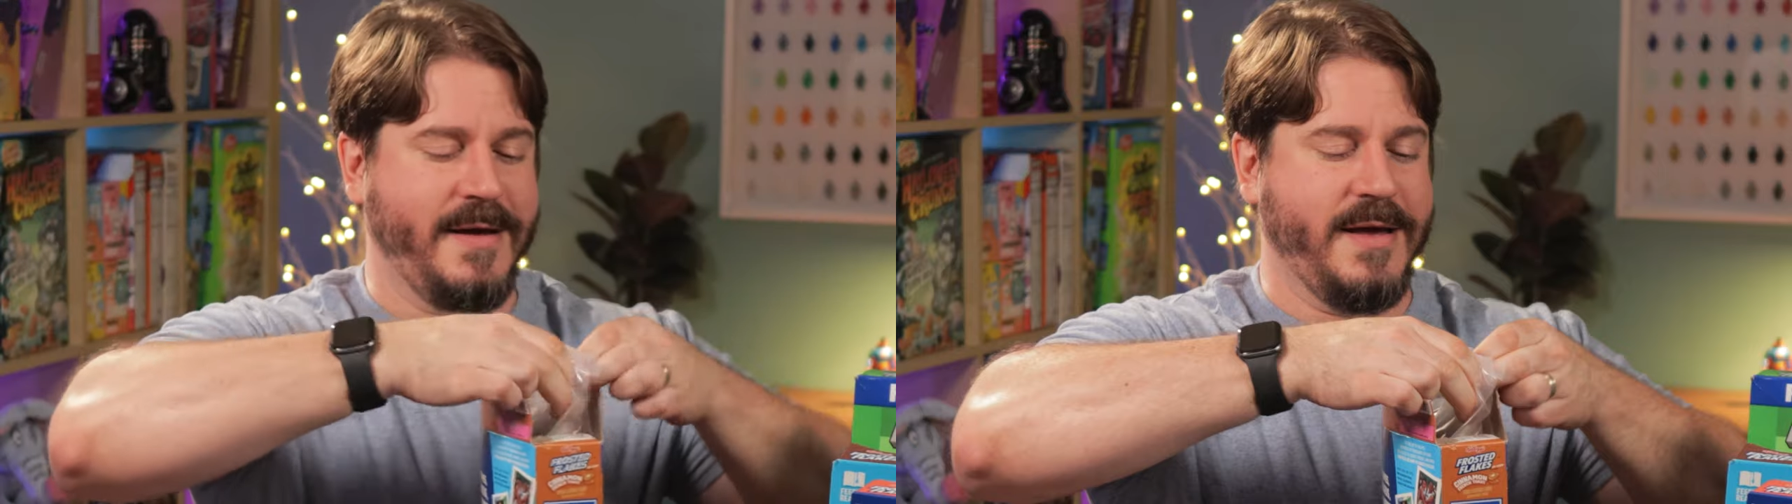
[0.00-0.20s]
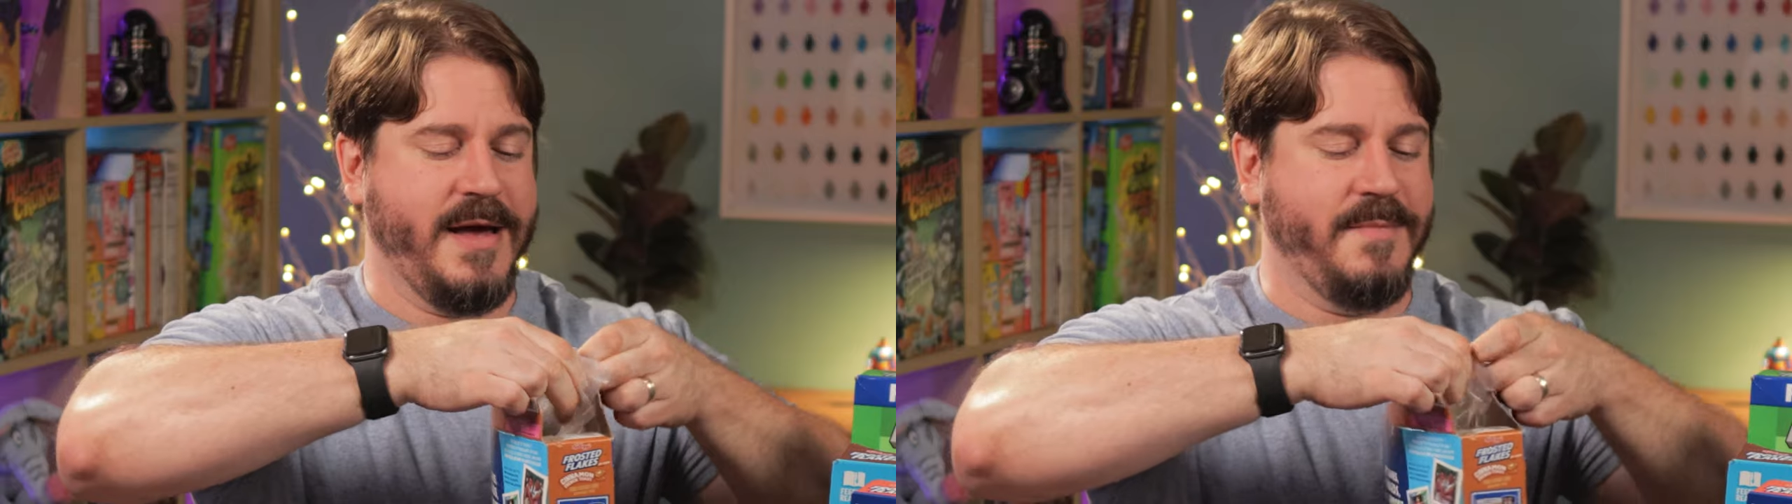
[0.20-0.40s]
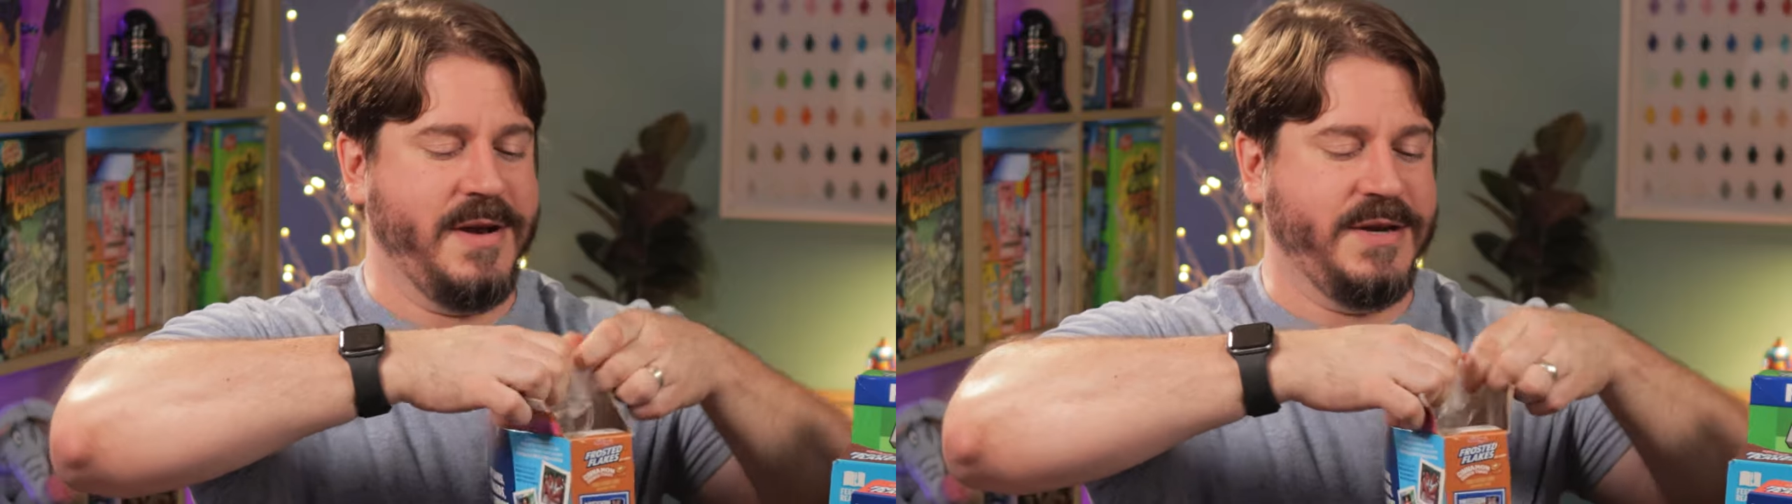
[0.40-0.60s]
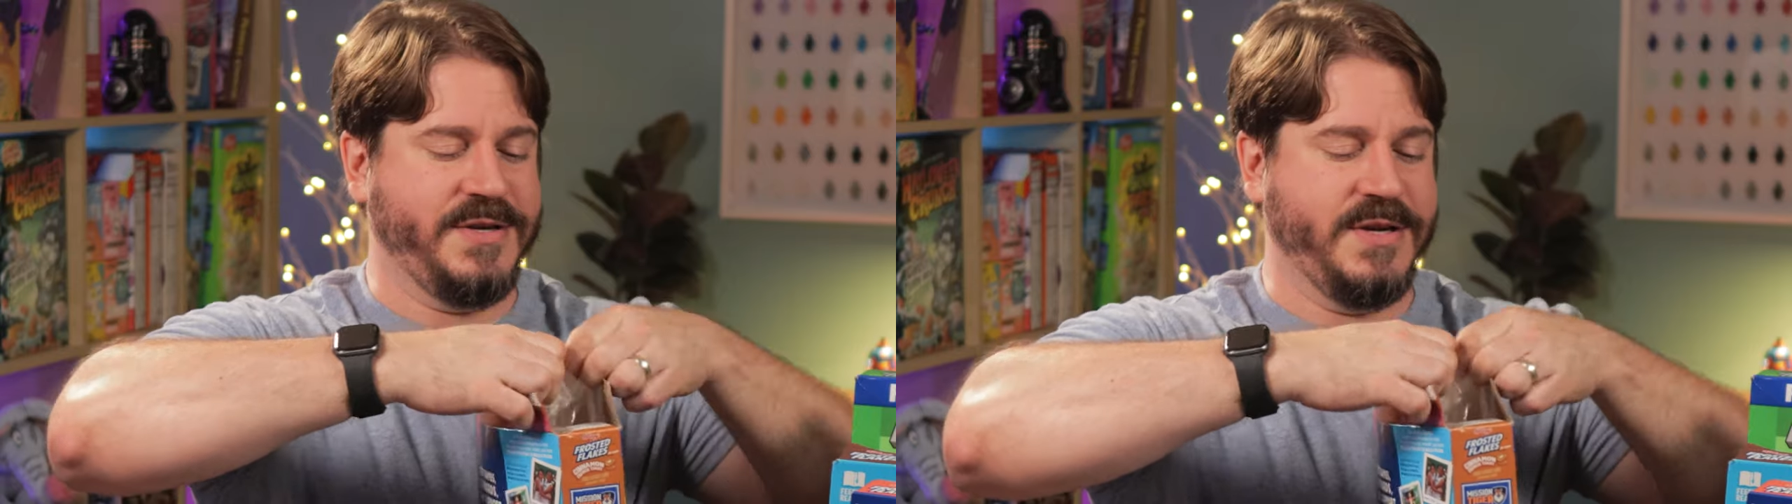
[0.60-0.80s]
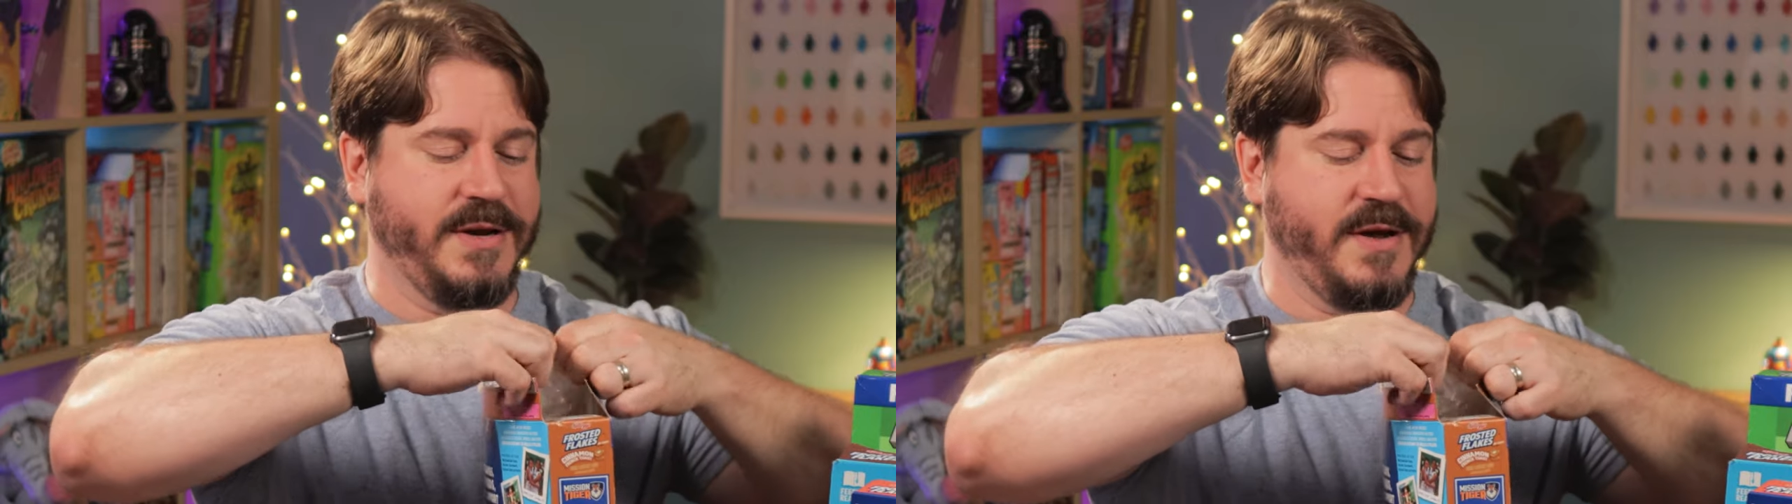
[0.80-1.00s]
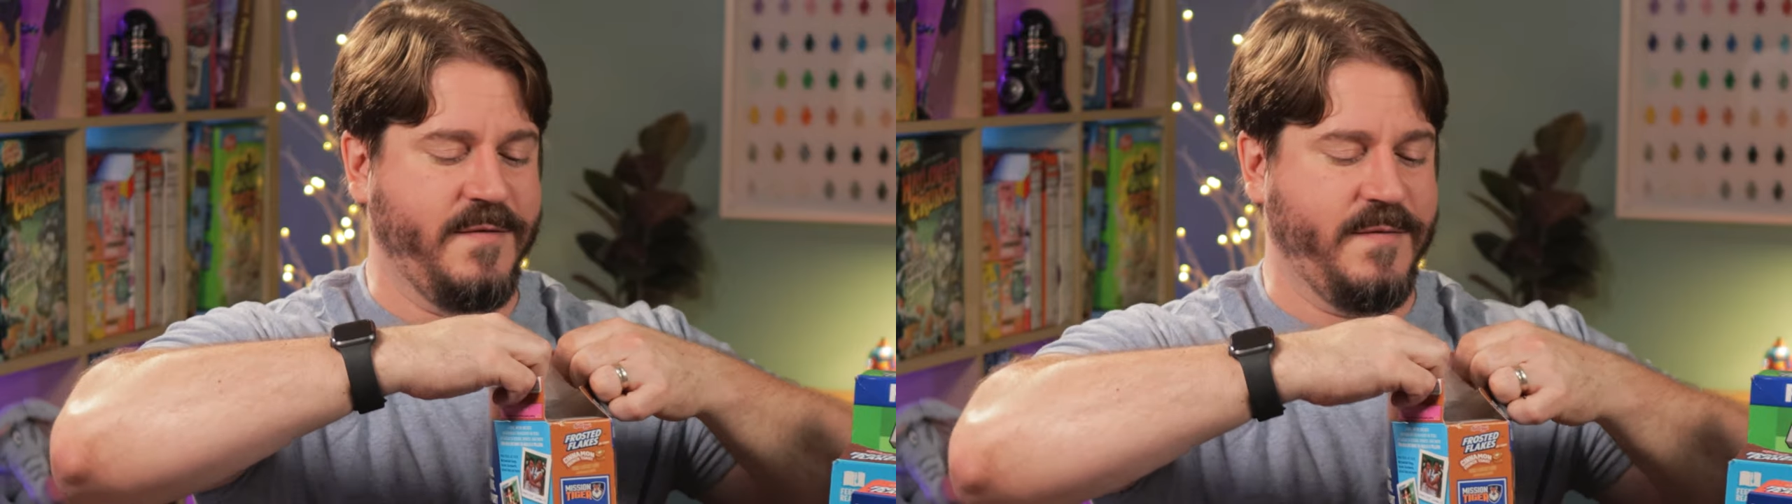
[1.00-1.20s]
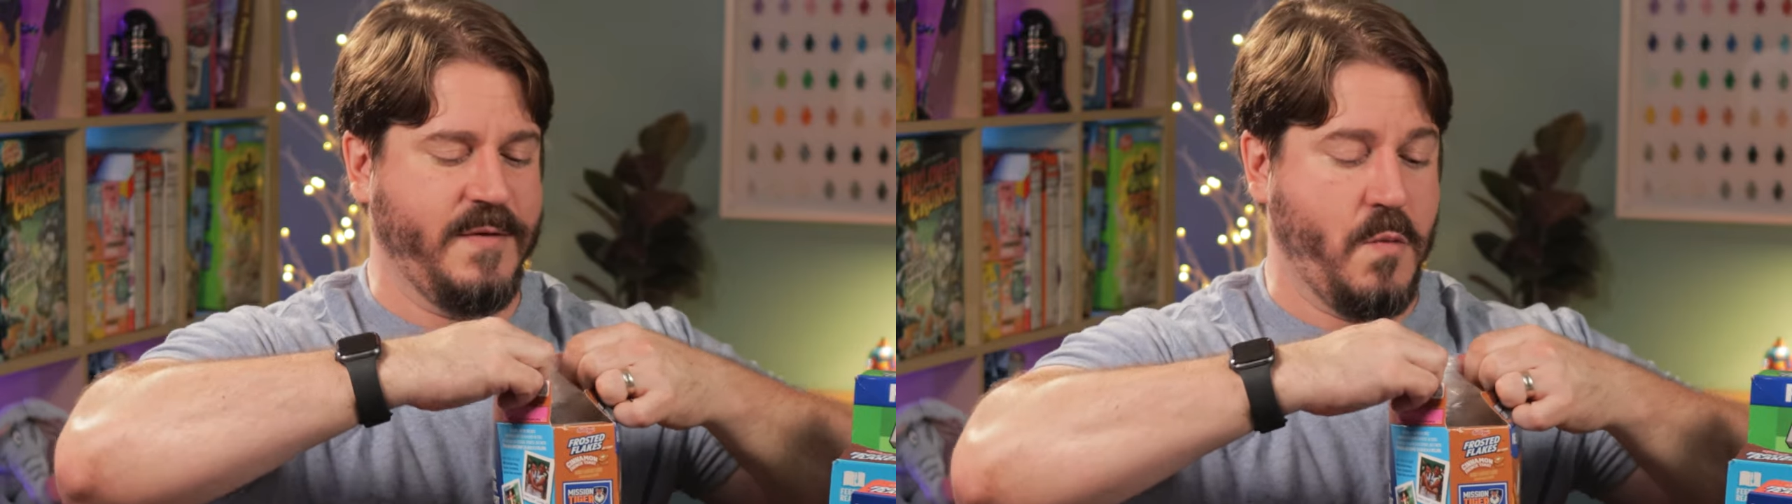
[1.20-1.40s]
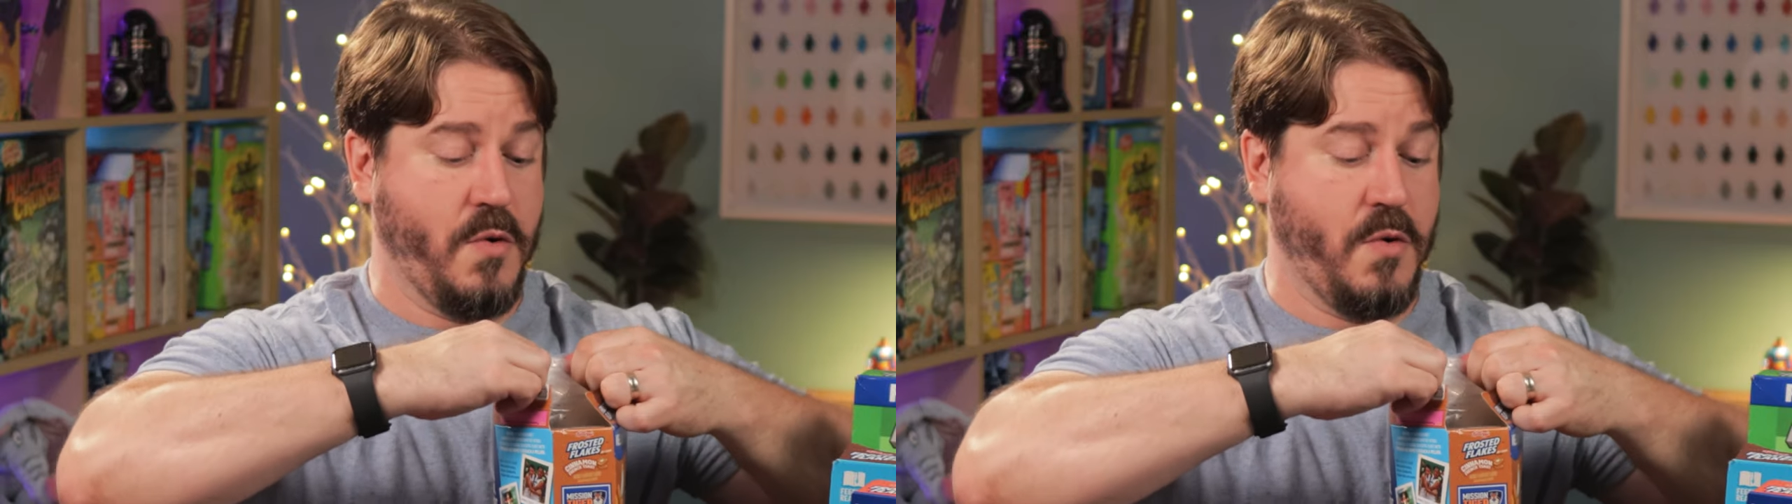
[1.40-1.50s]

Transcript: combination of